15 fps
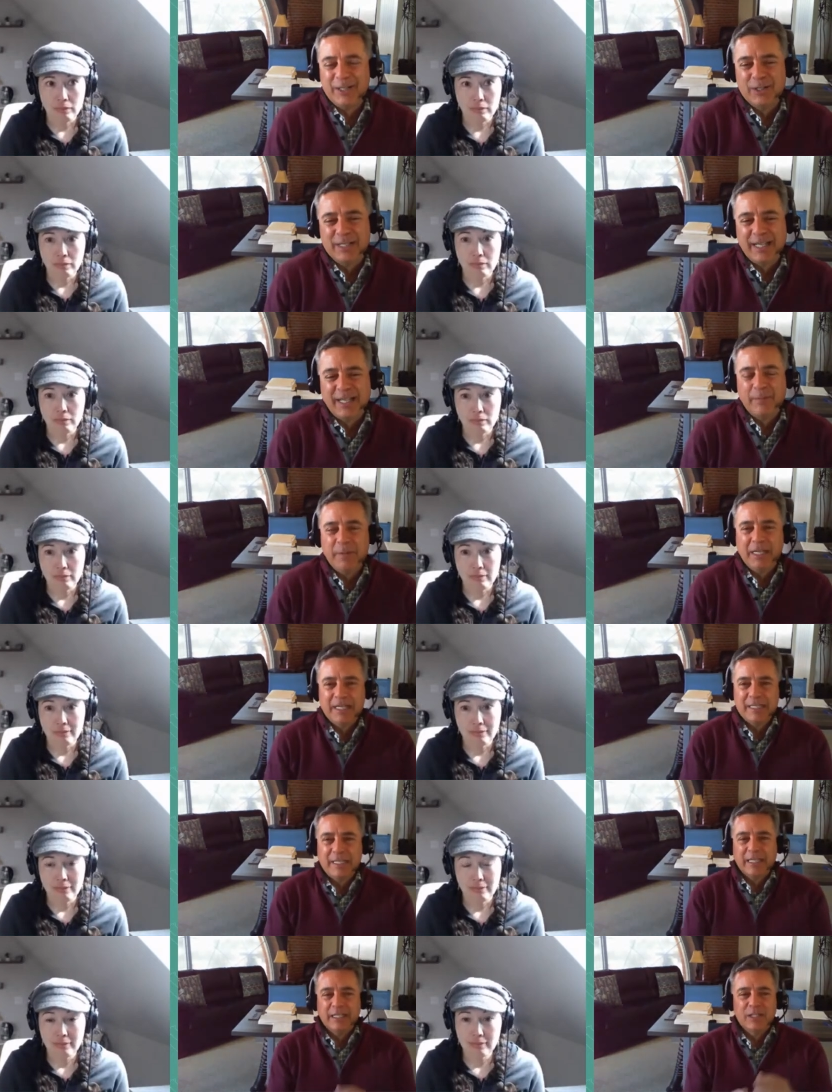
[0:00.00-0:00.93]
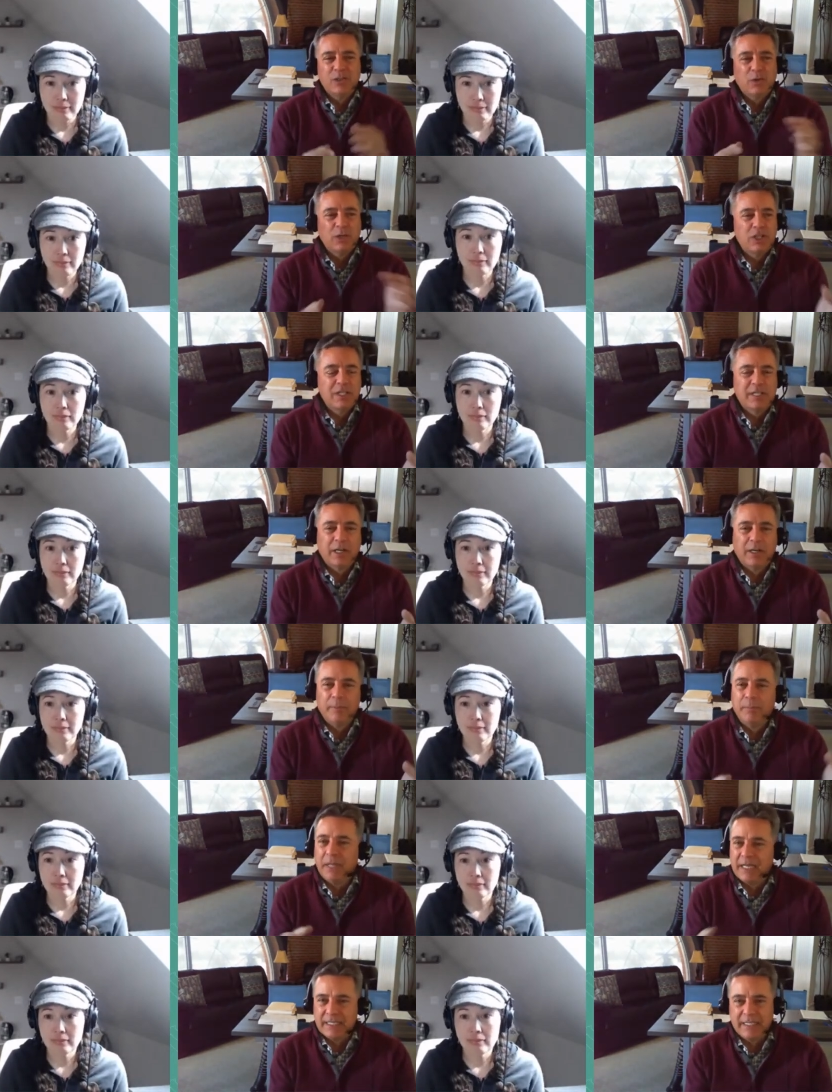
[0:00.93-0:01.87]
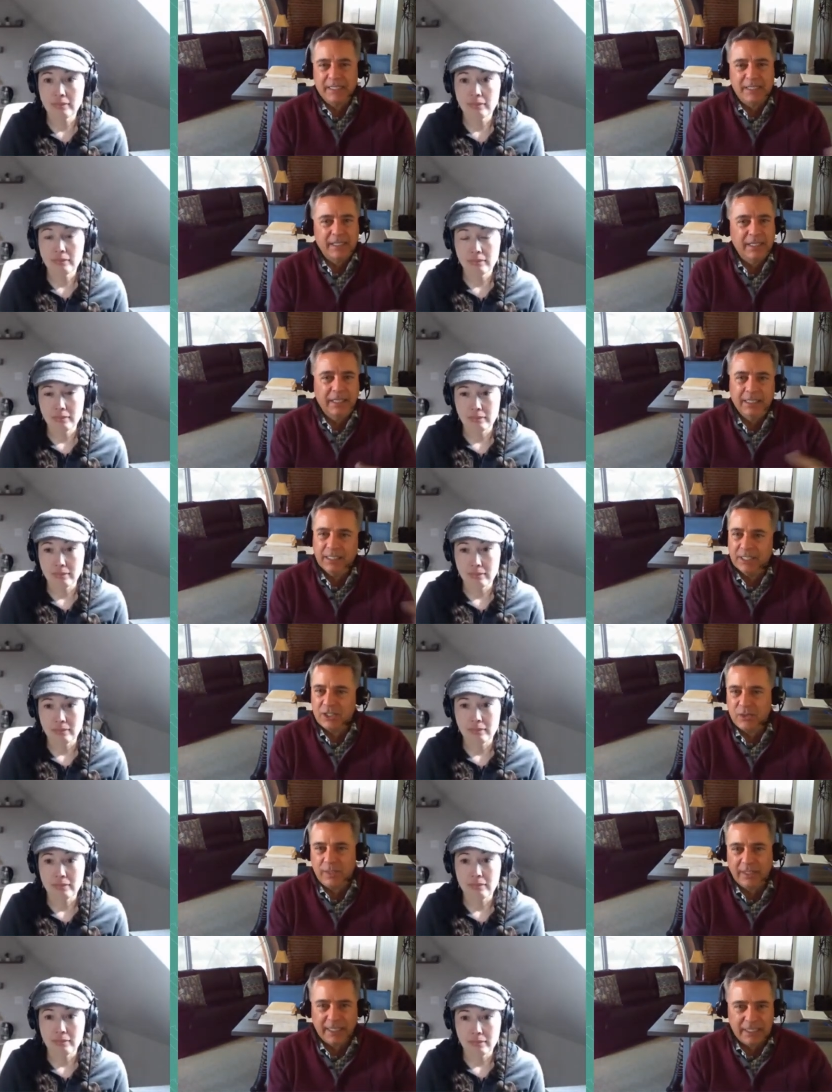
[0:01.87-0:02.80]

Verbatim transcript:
Speaker 1: glad you said that because the consortia are a blessing to the industry.